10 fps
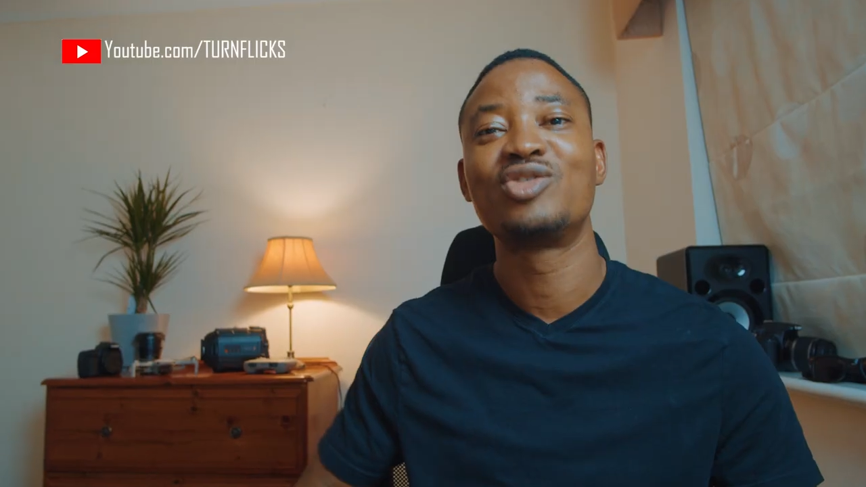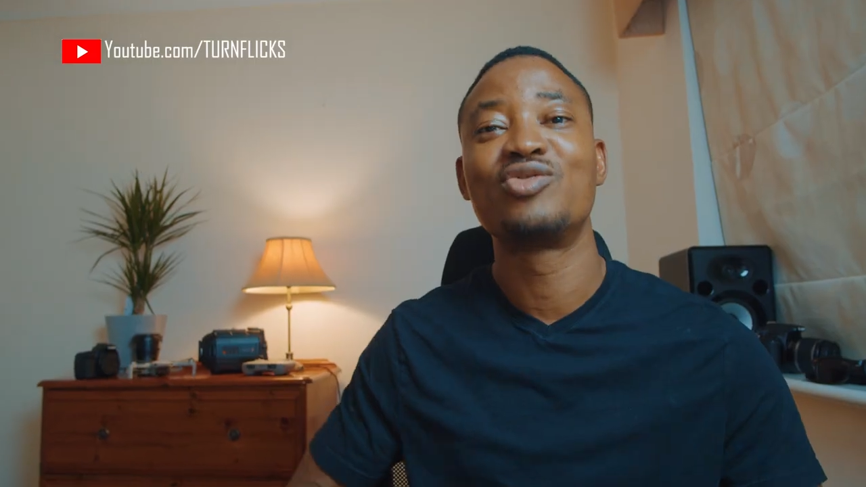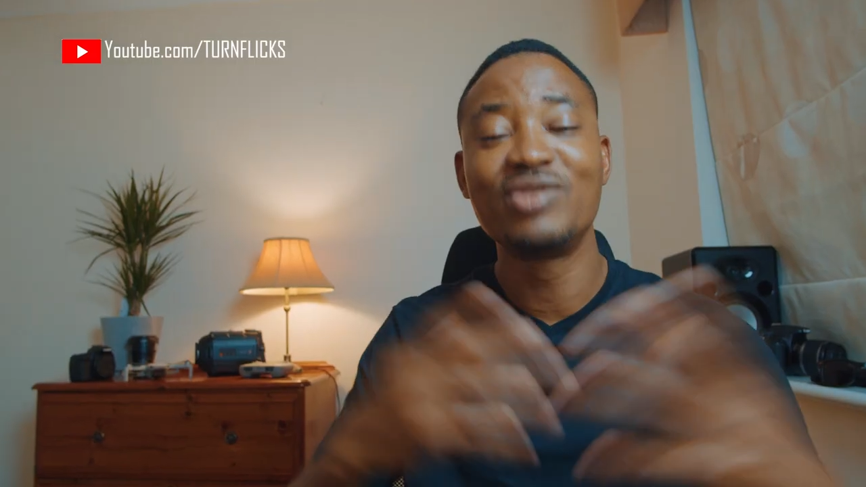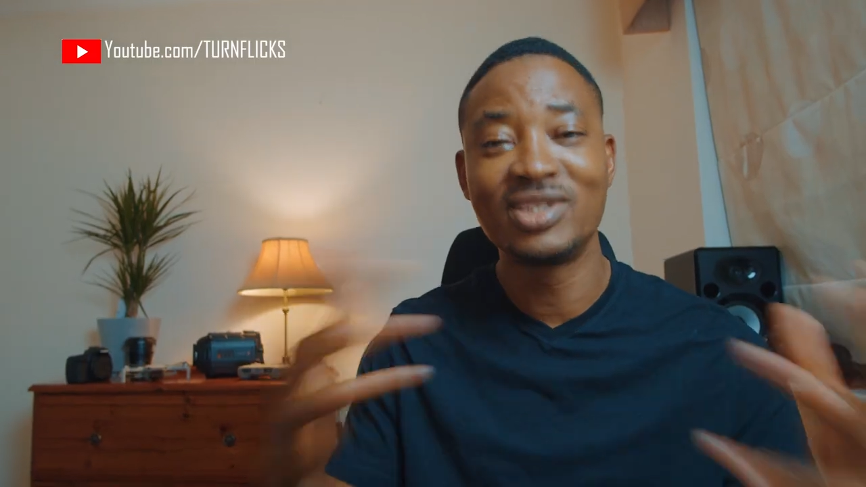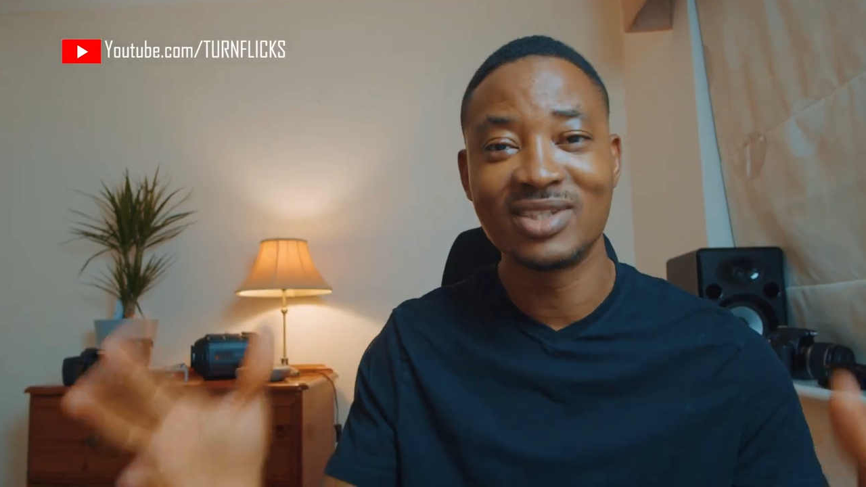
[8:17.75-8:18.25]

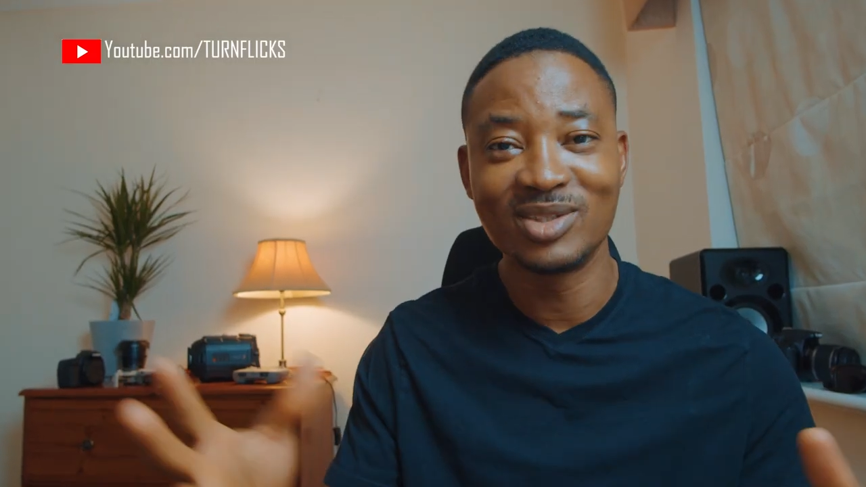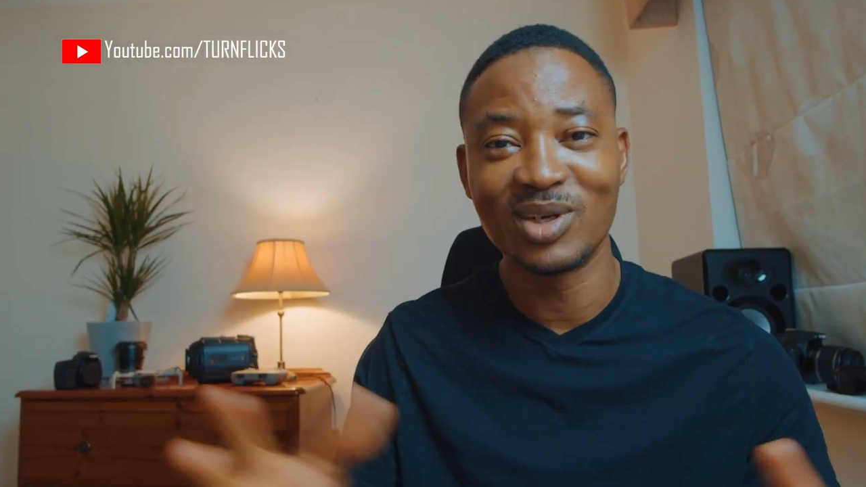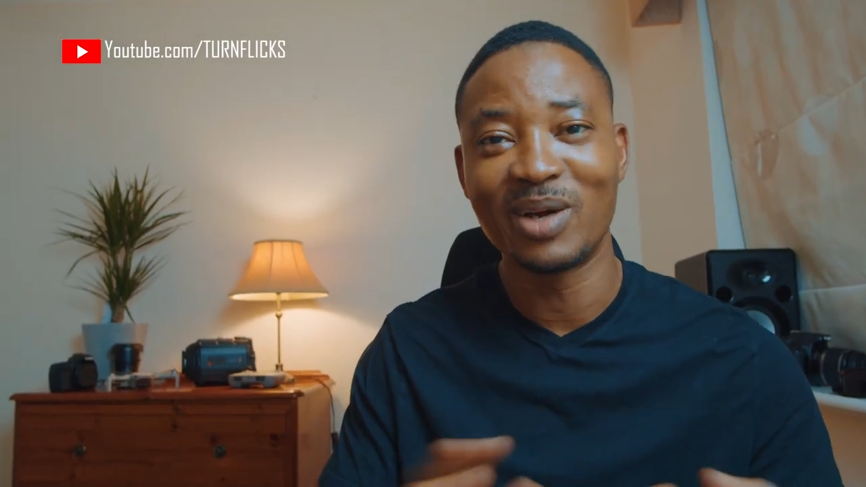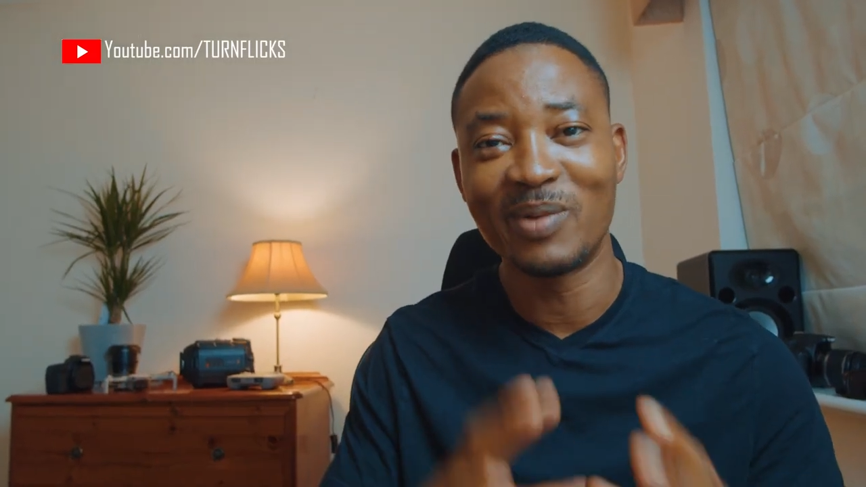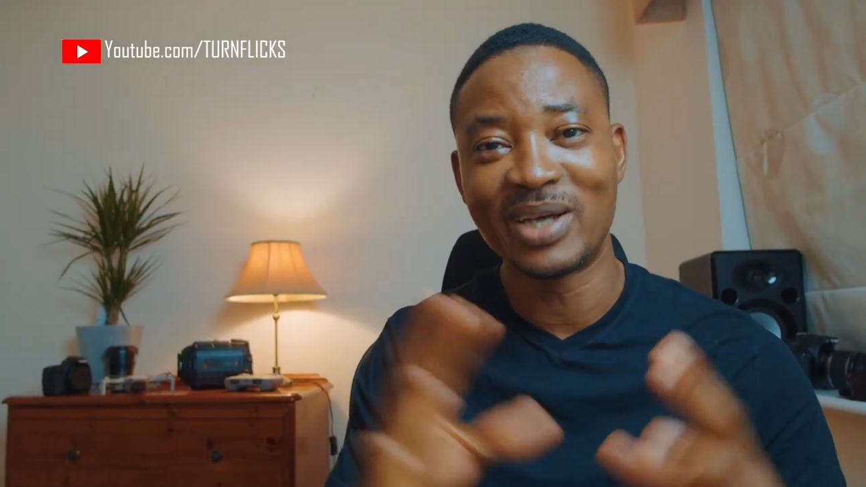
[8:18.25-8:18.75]
Streetz is
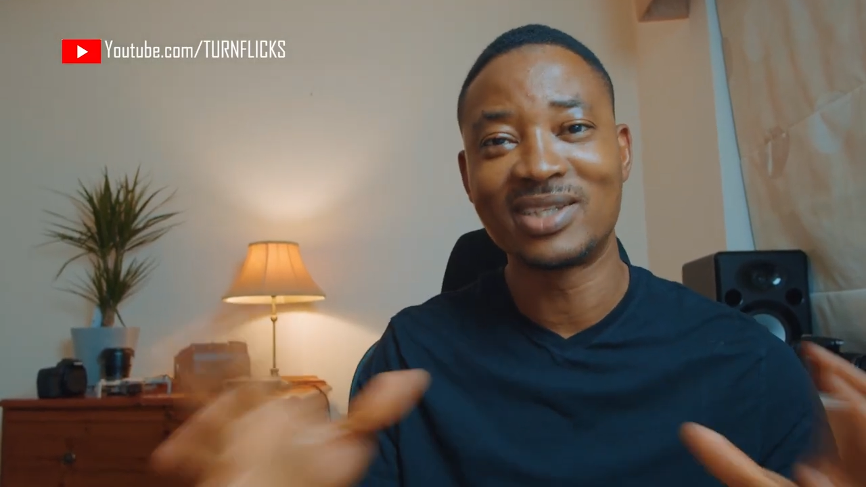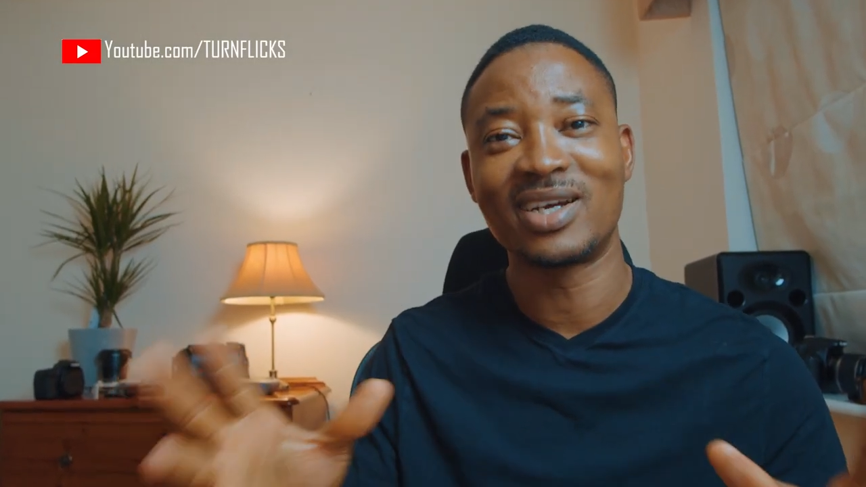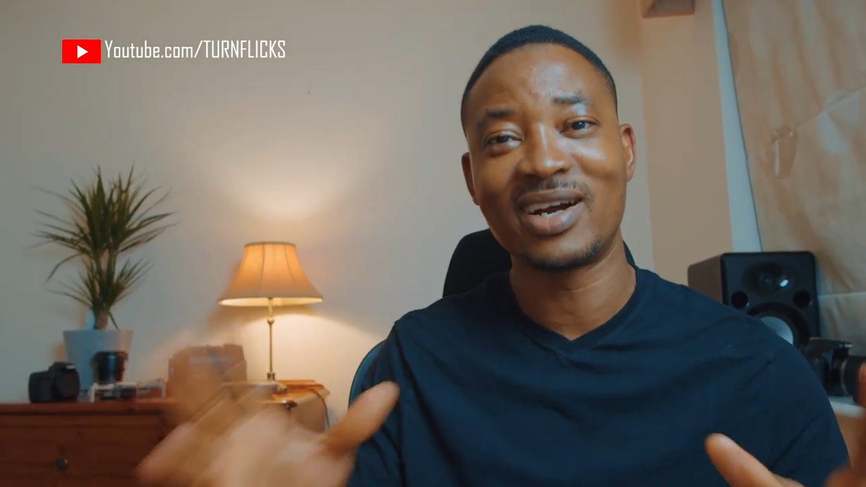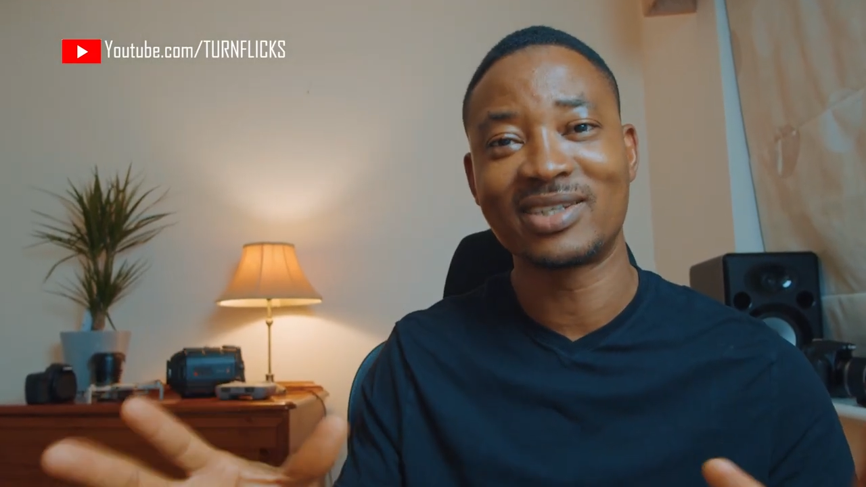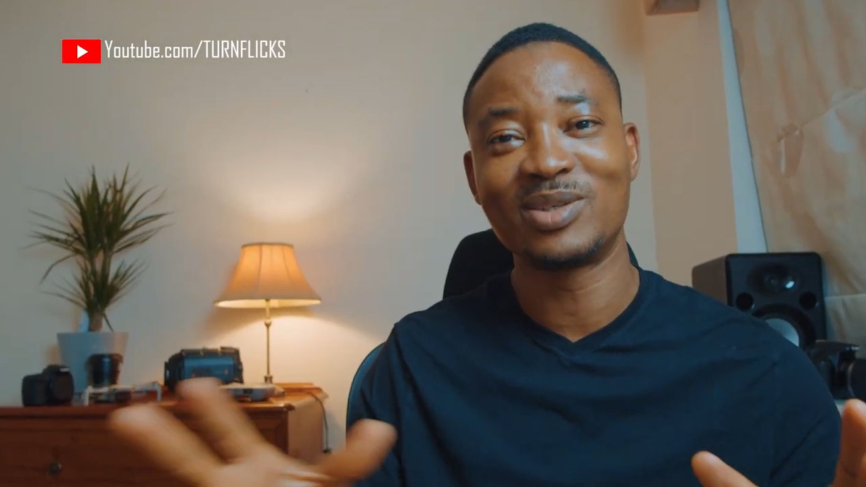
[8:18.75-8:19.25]
all about
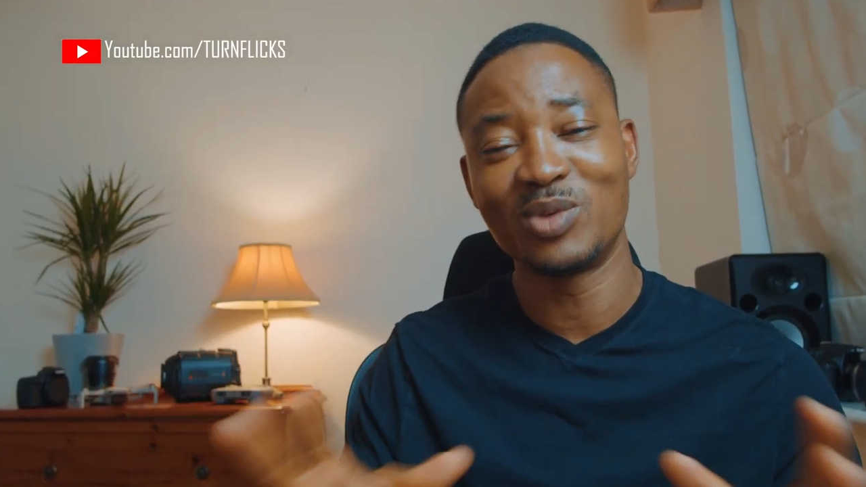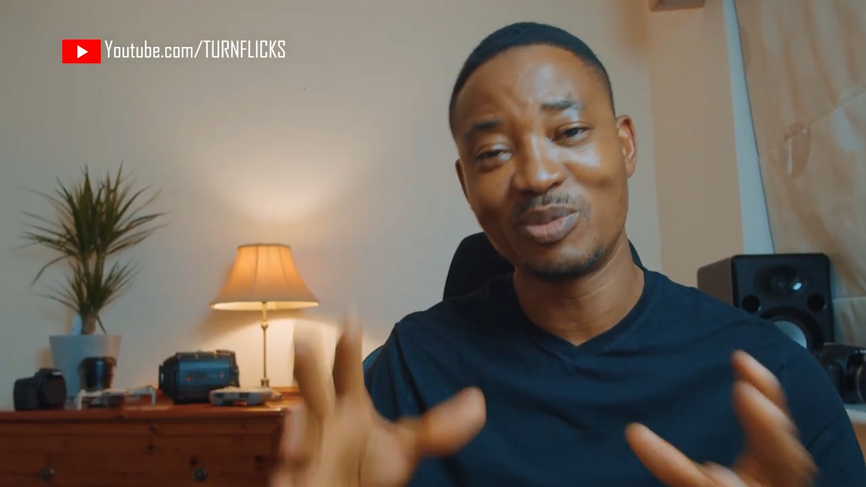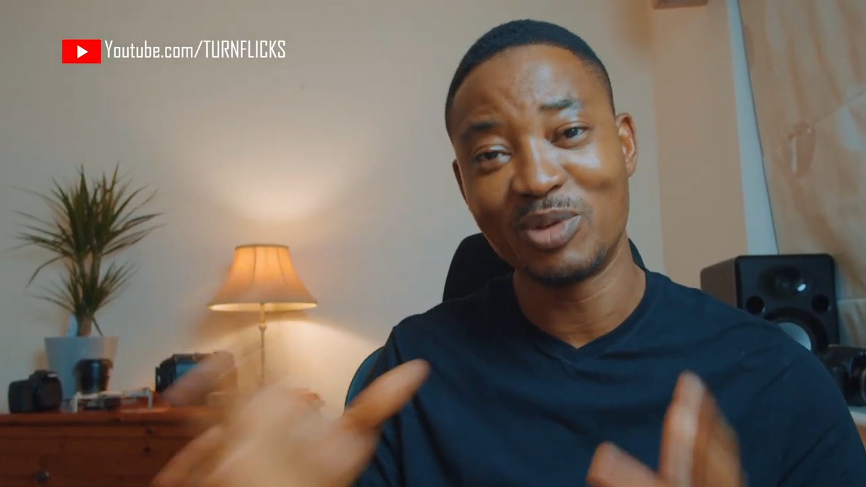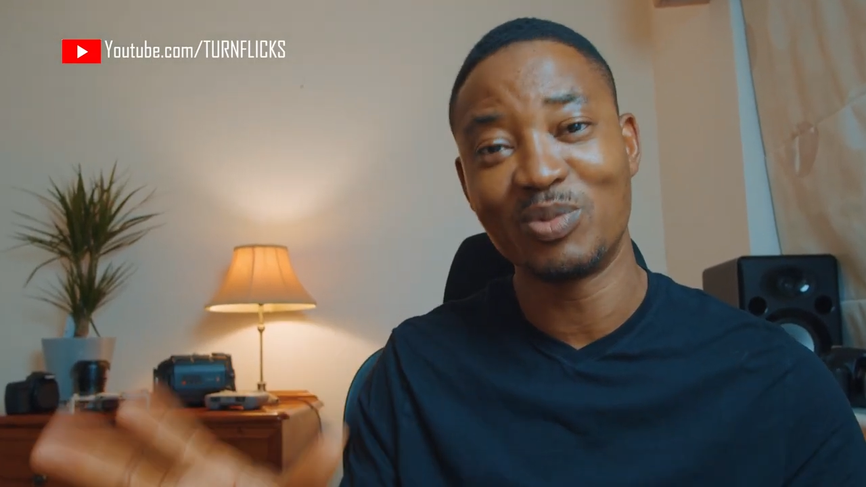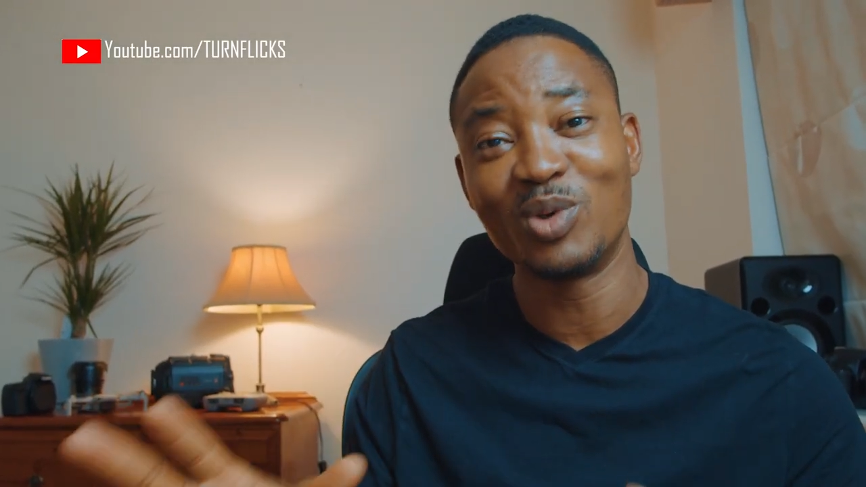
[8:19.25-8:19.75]
interacting
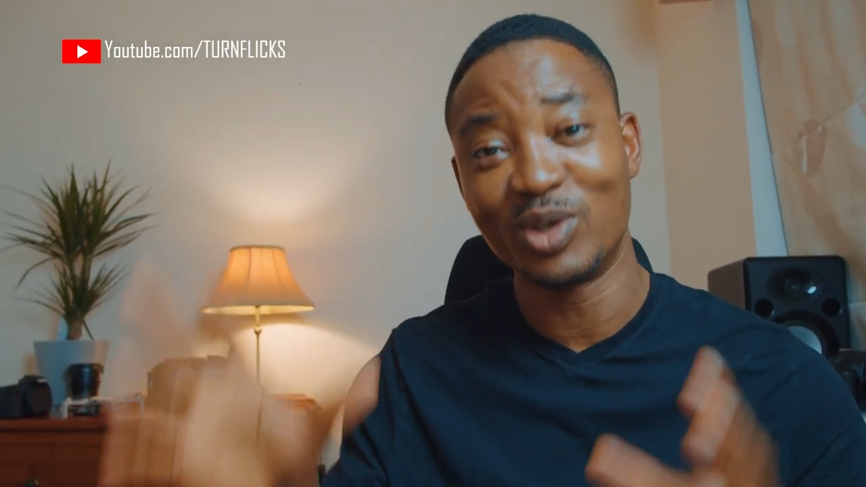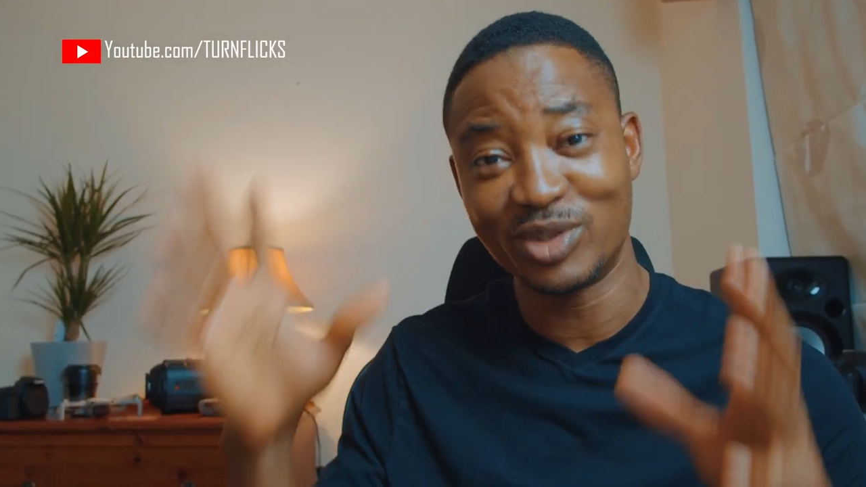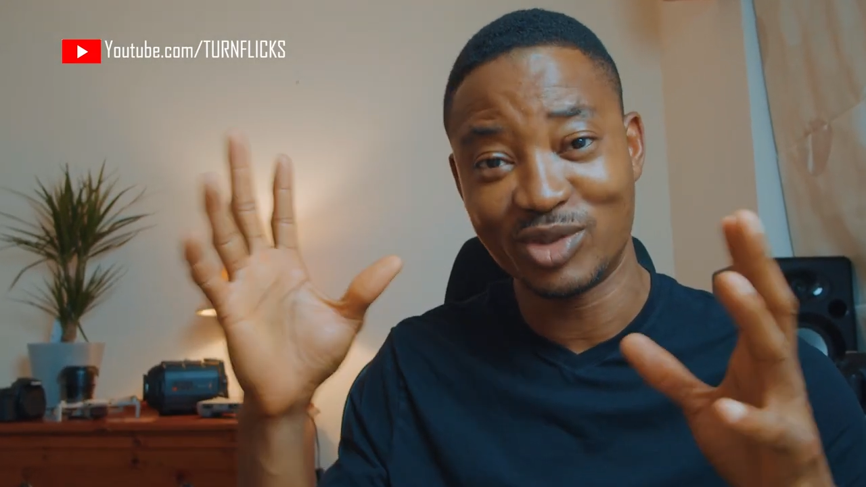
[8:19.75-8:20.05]
with people on the